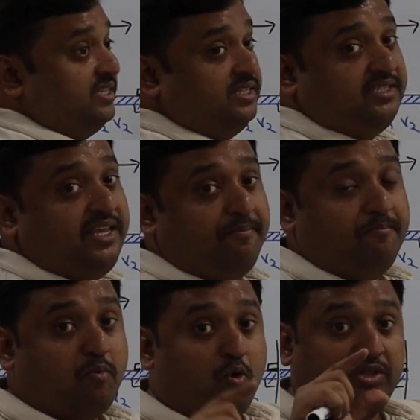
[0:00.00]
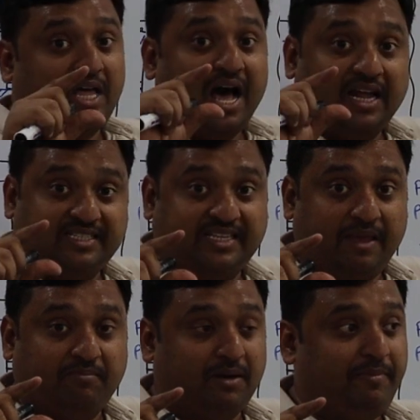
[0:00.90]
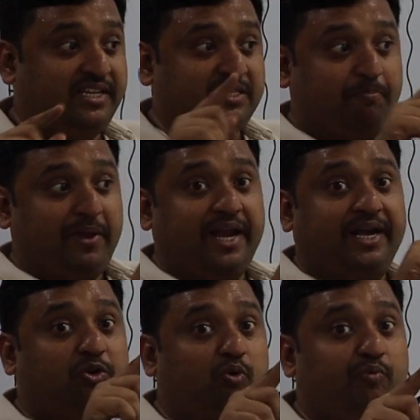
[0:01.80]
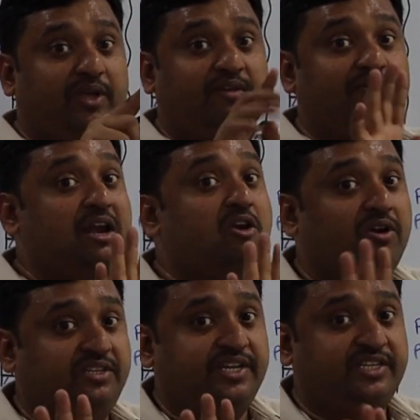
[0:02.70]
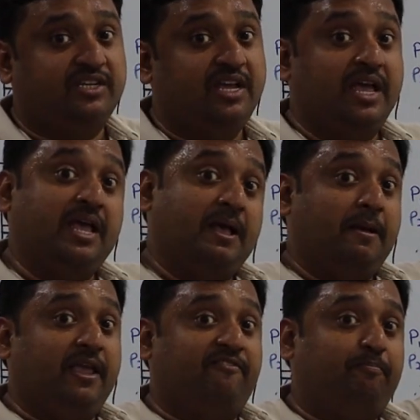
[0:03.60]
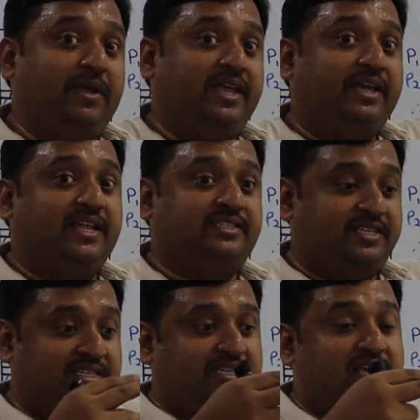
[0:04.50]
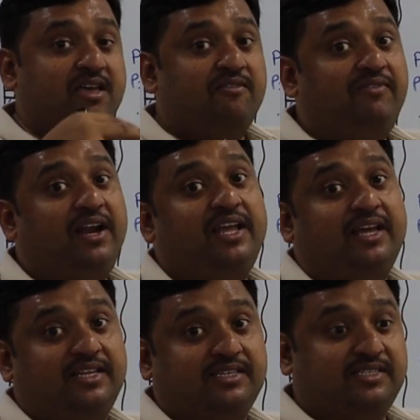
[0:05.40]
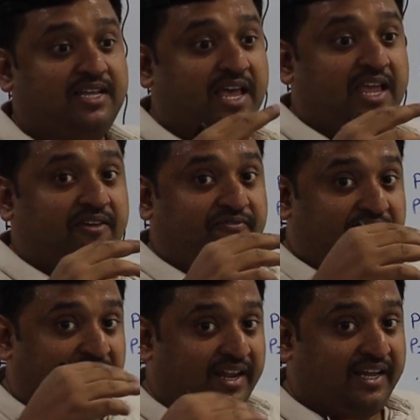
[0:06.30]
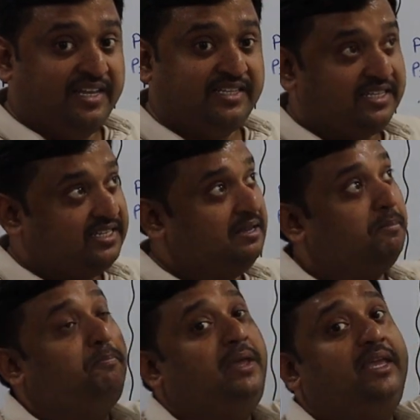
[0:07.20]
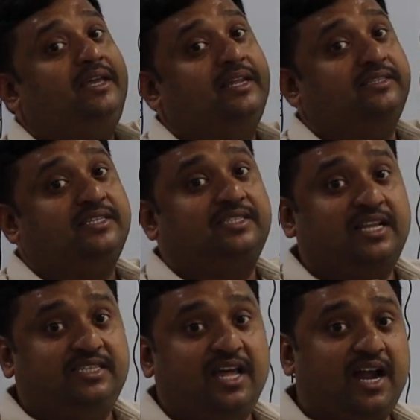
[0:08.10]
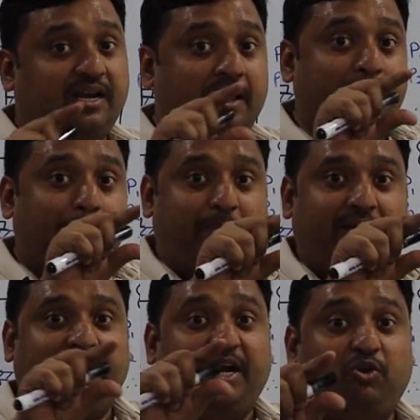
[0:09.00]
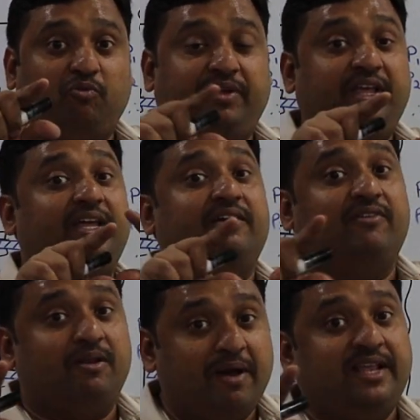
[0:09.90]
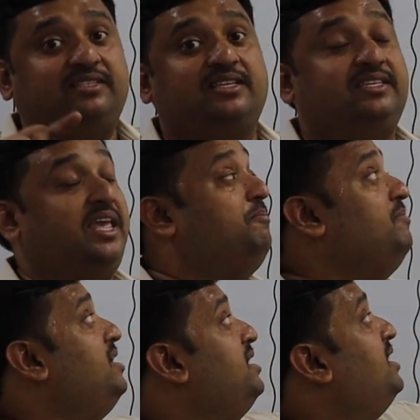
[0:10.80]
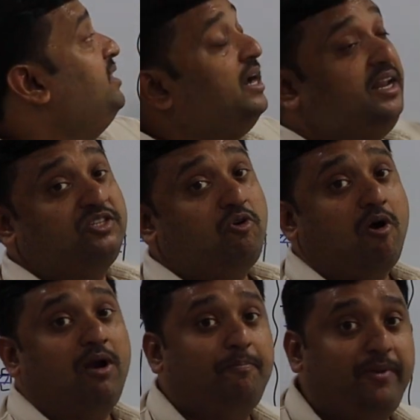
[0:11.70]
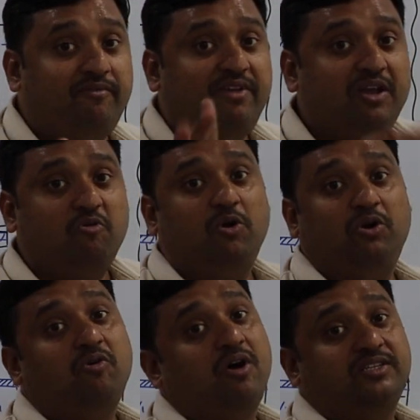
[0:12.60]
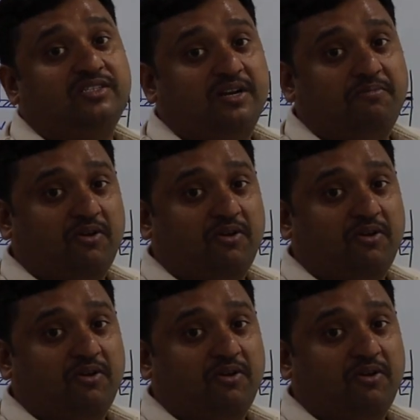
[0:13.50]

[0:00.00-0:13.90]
is the same. Both are same. That means P into V will not change. If P increases, V decreases. If V decreases, P increases, such that P into V remains the same. That is called PV equal to constant